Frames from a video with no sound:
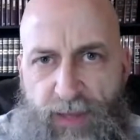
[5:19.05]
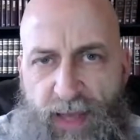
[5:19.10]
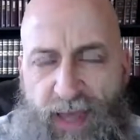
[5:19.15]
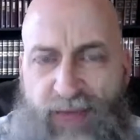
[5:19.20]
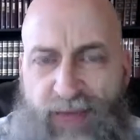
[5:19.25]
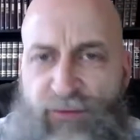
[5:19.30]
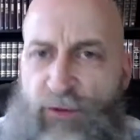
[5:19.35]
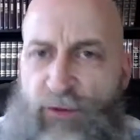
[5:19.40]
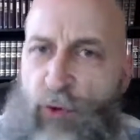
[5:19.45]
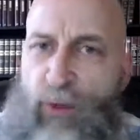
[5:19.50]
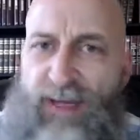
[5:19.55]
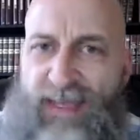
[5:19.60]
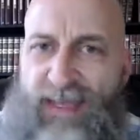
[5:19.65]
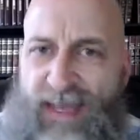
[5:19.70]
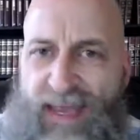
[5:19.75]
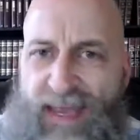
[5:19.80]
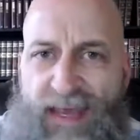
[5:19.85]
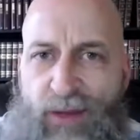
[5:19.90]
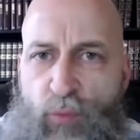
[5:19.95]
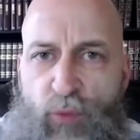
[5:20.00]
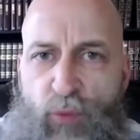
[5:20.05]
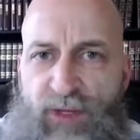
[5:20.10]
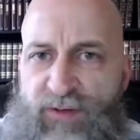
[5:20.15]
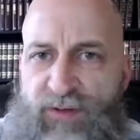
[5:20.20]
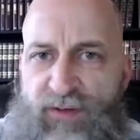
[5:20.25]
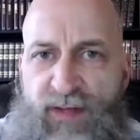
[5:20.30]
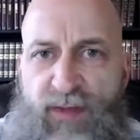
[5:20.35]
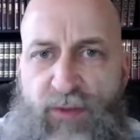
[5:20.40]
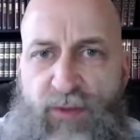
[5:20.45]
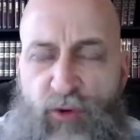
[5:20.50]
And so again, we
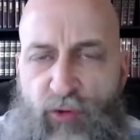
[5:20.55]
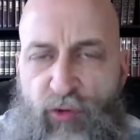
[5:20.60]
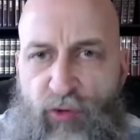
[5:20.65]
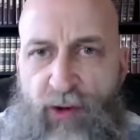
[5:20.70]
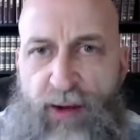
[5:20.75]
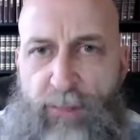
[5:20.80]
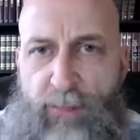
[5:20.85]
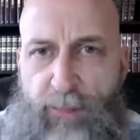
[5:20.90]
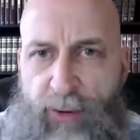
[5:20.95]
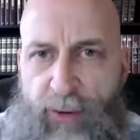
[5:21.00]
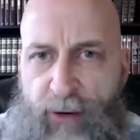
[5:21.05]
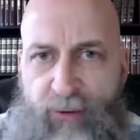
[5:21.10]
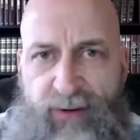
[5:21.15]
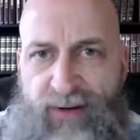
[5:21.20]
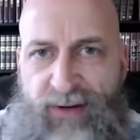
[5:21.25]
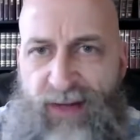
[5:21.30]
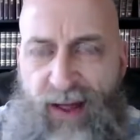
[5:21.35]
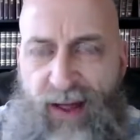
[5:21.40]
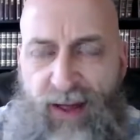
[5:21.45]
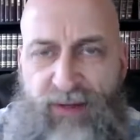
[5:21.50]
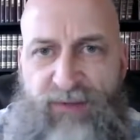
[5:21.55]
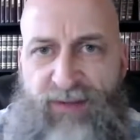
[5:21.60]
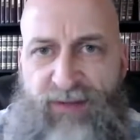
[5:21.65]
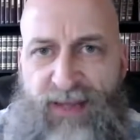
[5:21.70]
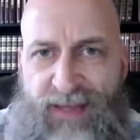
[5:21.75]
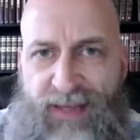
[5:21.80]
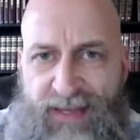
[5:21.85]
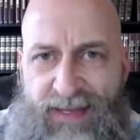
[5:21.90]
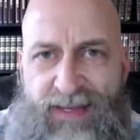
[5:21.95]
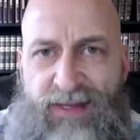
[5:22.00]
see the great paradox
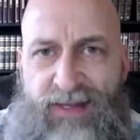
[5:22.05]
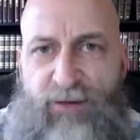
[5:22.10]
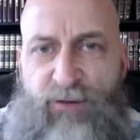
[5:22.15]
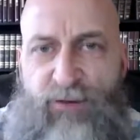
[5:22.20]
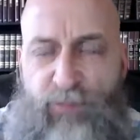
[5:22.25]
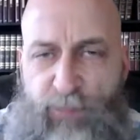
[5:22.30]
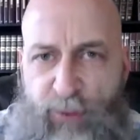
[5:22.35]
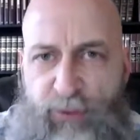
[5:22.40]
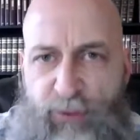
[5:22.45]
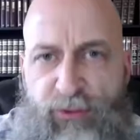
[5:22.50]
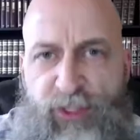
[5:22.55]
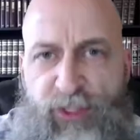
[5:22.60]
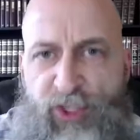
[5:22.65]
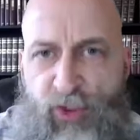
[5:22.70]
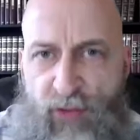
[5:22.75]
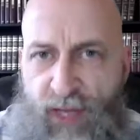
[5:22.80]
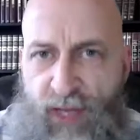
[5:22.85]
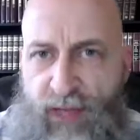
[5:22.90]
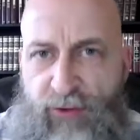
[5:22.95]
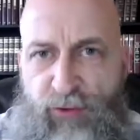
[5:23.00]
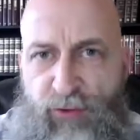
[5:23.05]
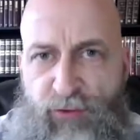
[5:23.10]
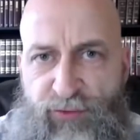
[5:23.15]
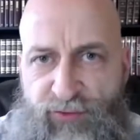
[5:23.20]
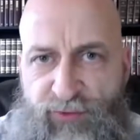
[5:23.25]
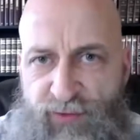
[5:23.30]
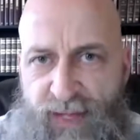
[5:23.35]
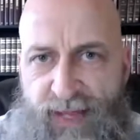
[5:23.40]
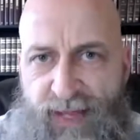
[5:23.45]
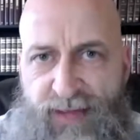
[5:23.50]
in spiritual
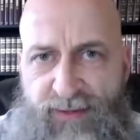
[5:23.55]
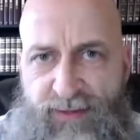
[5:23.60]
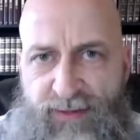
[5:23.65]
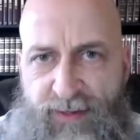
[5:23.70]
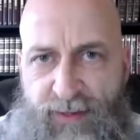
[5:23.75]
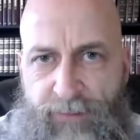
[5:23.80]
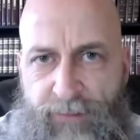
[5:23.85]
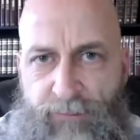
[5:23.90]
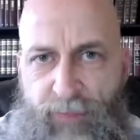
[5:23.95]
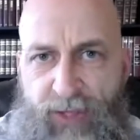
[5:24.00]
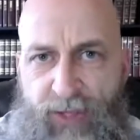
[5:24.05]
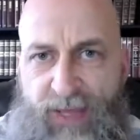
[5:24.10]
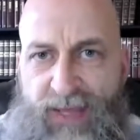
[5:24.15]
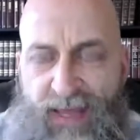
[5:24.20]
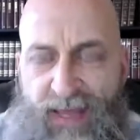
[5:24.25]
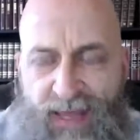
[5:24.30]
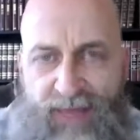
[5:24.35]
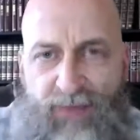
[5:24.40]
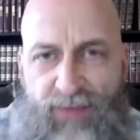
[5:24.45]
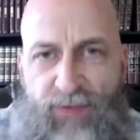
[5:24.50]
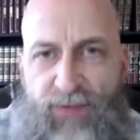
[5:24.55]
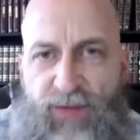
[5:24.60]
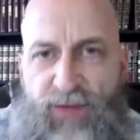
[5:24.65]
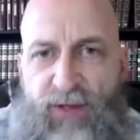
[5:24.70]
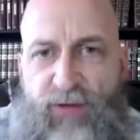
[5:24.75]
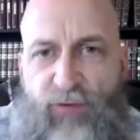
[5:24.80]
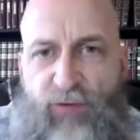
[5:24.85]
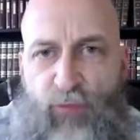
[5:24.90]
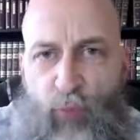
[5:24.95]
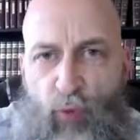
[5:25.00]
understanding in
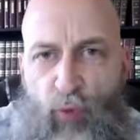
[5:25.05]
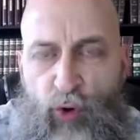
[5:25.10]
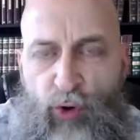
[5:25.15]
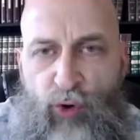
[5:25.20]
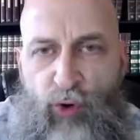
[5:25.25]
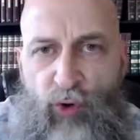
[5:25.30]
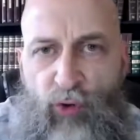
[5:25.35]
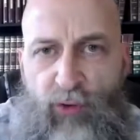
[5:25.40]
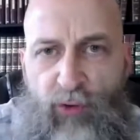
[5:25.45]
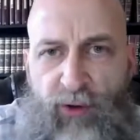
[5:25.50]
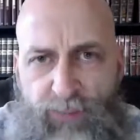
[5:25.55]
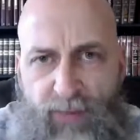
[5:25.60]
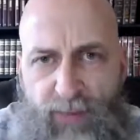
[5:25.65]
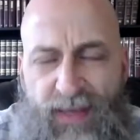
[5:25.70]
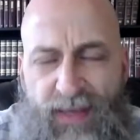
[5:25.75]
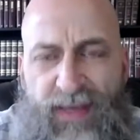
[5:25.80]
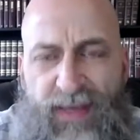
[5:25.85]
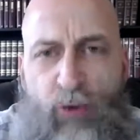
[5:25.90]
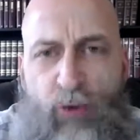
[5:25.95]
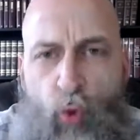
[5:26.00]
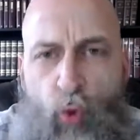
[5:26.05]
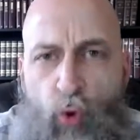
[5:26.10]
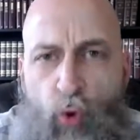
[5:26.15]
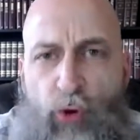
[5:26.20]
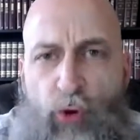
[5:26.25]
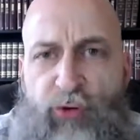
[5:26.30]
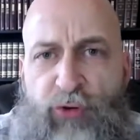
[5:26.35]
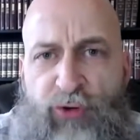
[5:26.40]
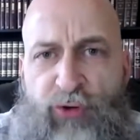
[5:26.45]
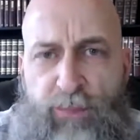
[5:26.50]
this world, in
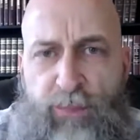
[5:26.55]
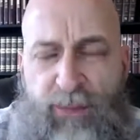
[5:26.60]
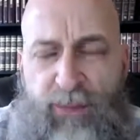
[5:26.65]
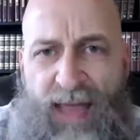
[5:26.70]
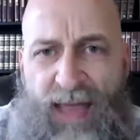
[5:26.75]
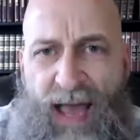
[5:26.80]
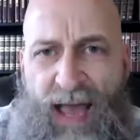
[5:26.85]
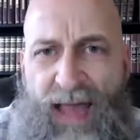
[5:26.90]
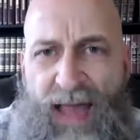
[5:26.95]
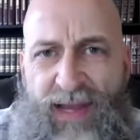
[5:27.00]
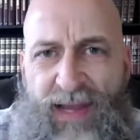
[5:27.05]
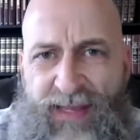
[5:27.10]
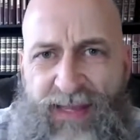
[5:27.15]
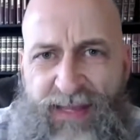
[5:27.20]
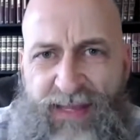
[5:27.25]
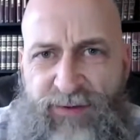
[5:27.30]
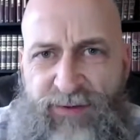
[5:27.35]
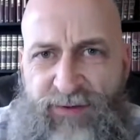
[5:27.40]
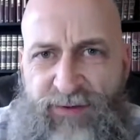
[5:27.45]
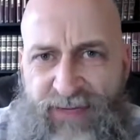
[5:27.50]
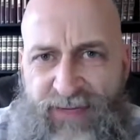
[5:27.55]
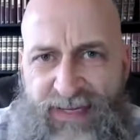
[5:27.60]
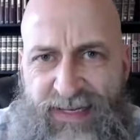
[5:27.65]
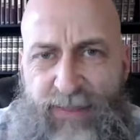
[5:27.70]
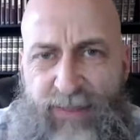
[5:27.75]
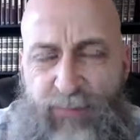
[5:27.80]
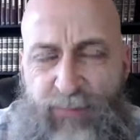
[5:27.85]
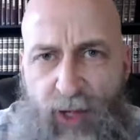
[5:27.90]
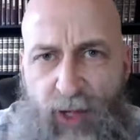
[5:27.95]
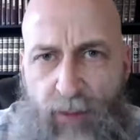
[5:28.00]
order to be highly
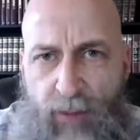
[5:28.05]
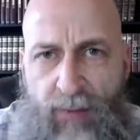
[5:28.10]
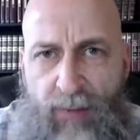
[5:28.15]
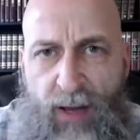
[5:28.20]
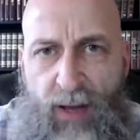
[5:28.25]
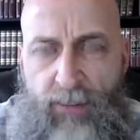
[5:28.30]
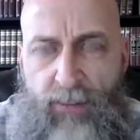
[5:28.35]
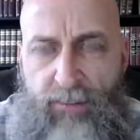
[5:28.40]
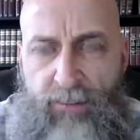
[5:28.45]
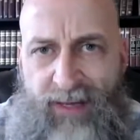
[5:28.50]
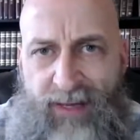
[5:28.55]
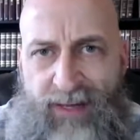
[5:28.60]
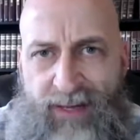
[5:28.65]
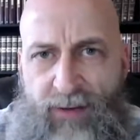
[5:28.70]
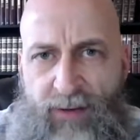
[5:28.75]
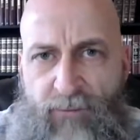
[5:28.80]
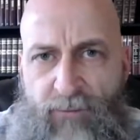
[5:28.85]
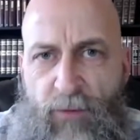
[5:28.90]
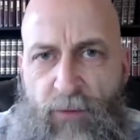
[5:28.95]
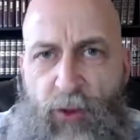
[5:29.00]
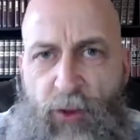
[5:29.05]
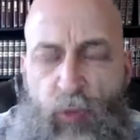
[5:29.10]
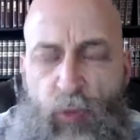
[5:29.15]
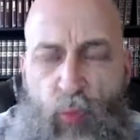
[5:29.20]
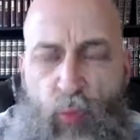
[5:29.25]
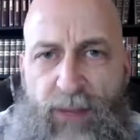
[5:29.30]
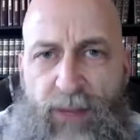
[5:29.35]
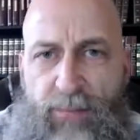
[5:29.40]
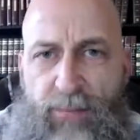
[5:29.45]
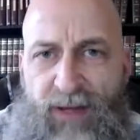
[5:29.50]
esteemed among men,
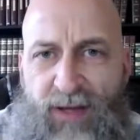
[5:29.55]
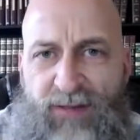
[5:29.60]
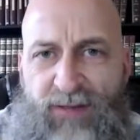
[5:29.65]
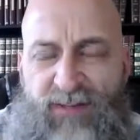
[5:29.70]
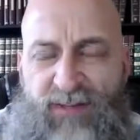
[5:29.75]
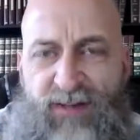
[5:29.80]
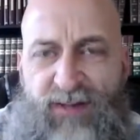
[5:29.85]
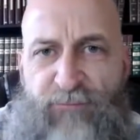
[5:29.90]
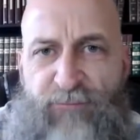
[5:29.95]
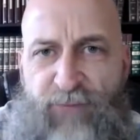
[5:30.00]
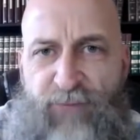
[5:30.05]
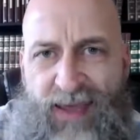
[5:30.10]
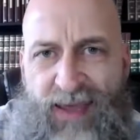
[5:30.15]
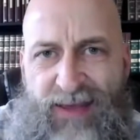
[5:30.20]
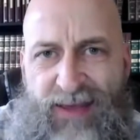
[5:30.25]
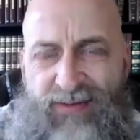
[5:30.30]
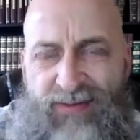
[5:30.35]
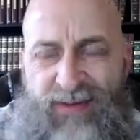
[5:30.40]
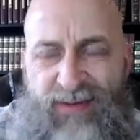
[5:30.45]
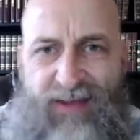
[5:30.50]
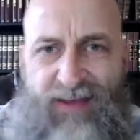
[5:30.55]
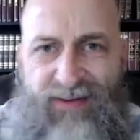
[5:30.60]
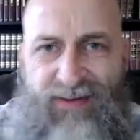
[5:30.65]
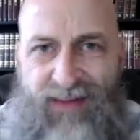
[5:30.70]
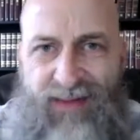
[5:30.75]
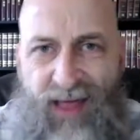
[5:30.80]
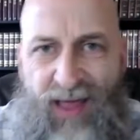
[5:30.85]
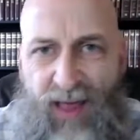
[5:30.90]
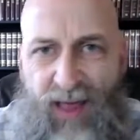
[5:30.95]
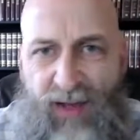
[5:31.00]
we must advance in
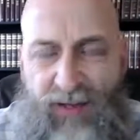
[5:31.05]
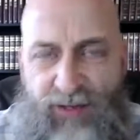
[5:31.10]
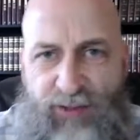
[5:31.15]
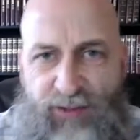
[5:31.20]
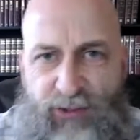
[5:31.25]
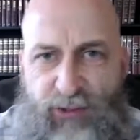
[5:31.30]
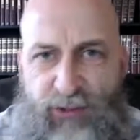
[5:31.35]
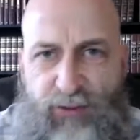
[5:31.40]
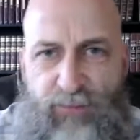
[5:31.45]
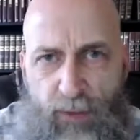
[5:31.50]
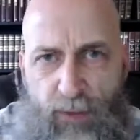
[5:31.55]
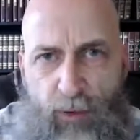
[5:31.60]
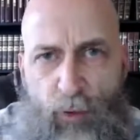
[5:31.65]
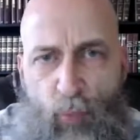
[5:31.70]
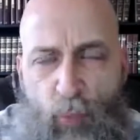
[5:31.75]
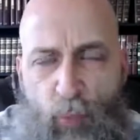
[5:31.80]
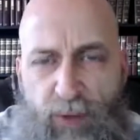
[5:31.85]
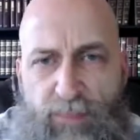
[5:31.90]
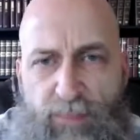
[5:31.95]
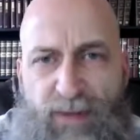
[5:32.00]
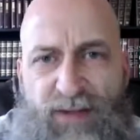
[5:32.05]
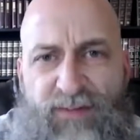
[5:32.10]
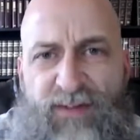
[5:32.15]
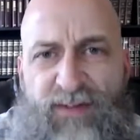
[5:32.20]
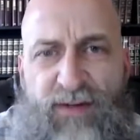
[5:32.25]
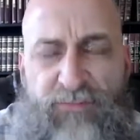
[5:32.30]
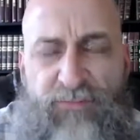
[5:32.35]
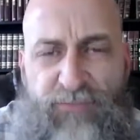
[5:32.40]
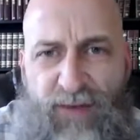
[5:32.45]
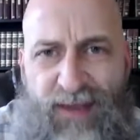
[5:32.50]
knowledge. We must
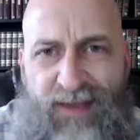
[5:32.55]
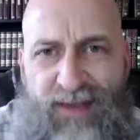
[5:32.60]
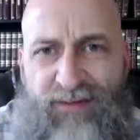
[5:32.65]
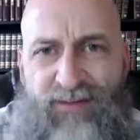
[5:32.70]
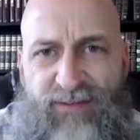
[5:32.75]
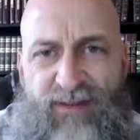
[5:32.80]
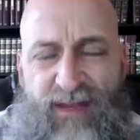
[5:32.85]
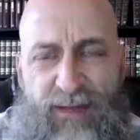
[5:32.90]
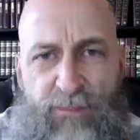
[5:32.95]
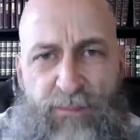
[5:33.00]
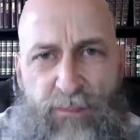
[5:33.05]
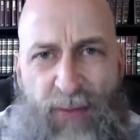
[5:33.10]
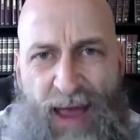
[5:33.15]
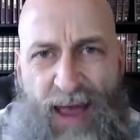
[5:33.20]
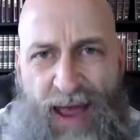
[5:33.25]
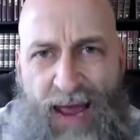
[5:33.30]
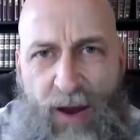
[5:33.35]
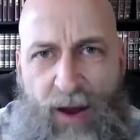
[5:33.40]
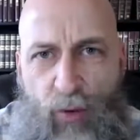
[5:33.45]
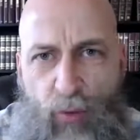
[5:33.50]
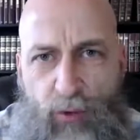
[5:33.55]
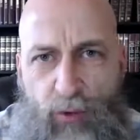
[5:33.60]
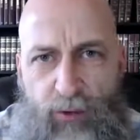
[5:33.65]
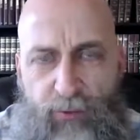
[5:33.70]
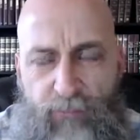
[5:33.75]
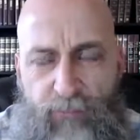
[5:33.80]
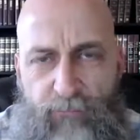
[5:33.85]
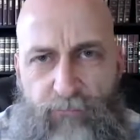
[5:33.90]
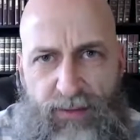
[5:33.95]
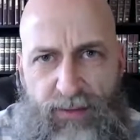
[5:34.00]
advance in
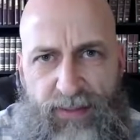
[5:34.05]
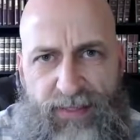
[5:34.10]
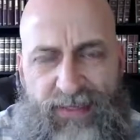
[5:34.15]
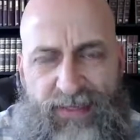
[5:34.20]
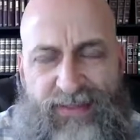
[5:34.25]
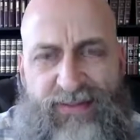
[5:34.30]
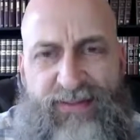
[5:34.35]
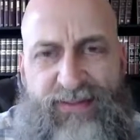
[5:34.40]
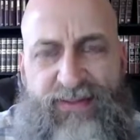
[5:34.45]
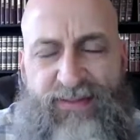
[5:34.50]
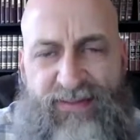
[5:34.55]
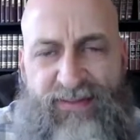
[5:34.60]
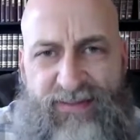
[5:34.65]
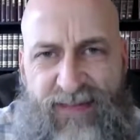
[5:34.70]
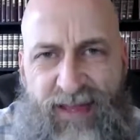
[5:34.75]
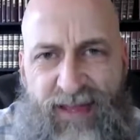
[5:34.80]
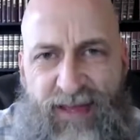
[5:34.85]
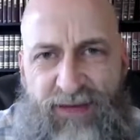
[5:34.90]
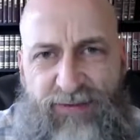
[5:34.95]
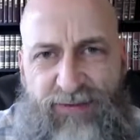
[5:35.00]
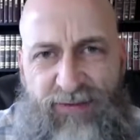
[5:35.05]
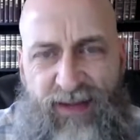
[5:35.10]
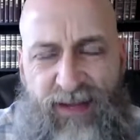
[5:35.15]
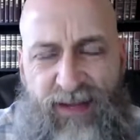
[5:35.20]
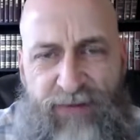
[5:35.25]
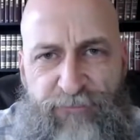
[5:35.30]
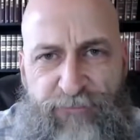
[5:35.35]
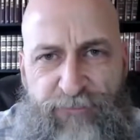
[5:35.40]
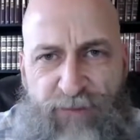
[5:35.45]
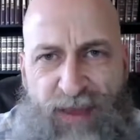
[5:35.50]
power, in success,
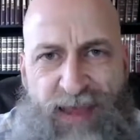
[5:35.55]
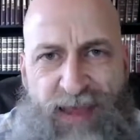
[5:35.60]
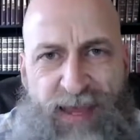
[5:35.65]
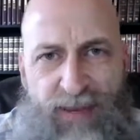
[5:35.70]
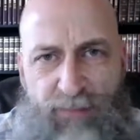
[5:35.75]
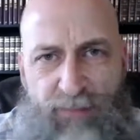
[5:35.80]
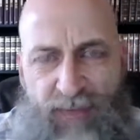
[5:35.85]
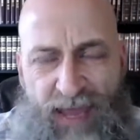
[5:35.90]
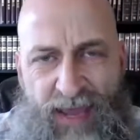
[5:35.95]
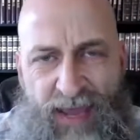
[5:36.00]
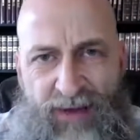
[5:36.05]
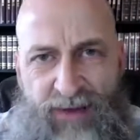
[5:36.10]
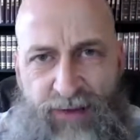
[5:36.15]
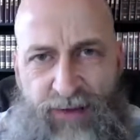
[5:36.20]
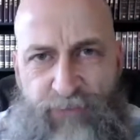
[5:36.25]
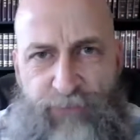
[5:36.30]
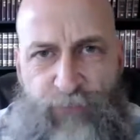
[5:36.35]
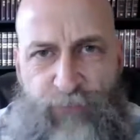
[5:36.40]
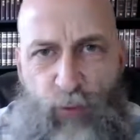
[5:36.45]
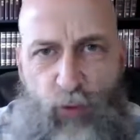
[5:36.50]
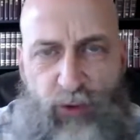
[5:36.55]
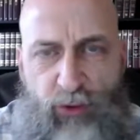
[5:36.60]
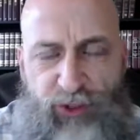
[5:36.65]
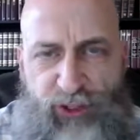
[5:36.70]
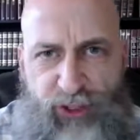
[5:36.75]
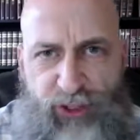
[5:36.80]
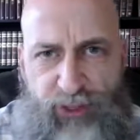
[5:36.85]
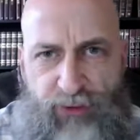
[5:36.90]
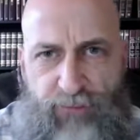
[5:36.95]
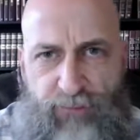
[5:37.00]
in fame, and in
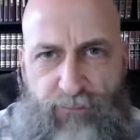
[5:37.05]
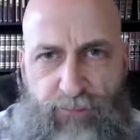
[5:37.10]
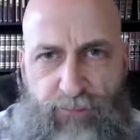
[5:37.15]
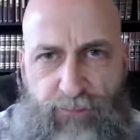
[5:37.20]
fortune.